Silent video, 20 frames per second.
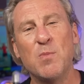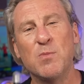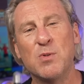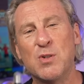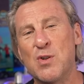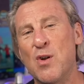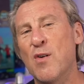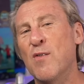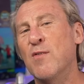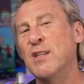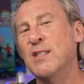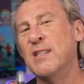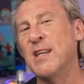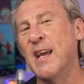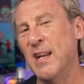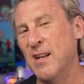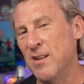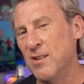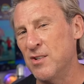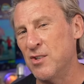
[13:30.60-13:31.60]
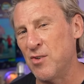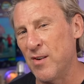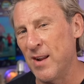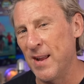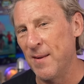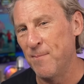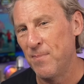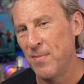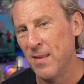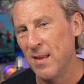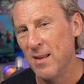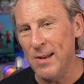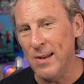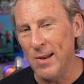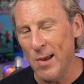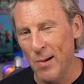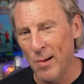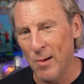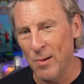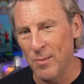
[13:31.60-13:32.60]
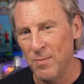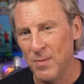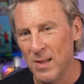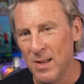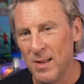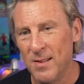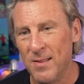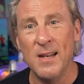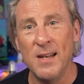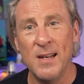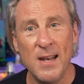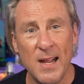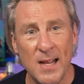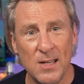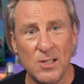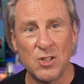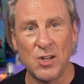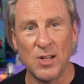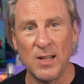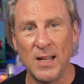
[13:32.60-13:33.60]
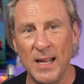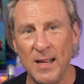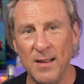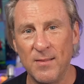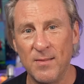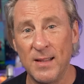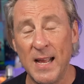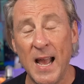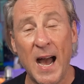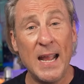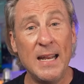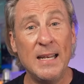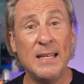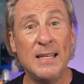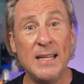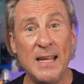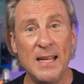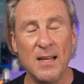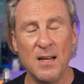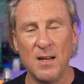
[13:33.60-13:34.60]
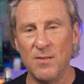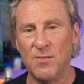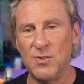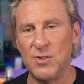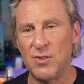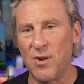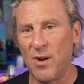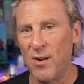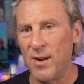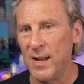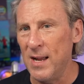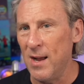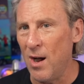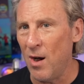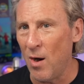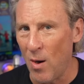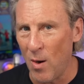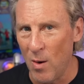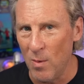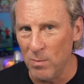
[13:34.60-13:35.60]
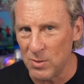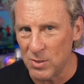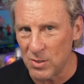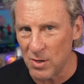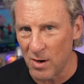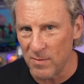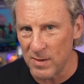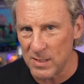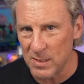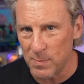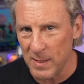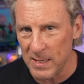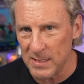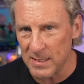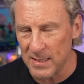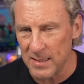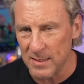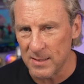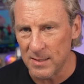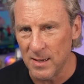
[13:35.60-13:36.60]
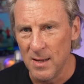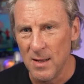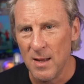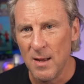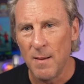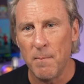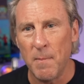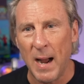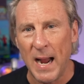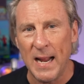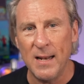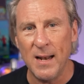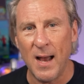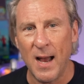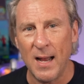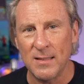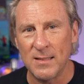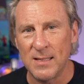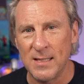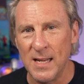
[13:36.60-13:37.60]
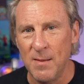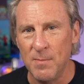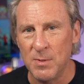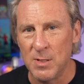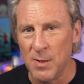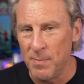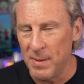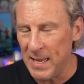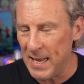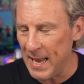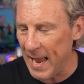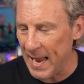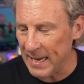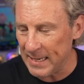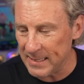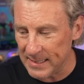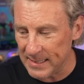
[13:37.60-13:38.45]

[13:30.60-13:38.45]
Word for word: home service industry. I know that initially the idea of starting a home service business might not seem to be